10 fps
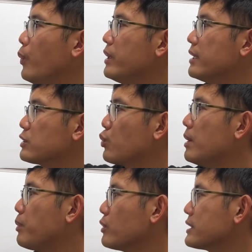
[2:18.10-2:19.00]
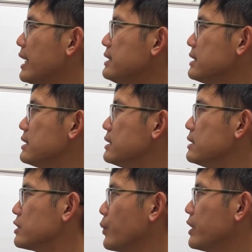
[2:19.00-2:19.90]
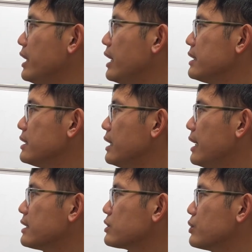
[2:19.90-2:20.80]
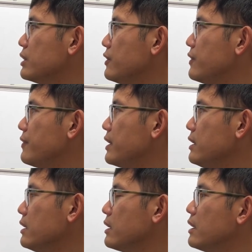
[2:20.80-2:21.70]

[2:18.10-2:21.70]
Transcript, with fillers: We can square both sides. So we get x to the 15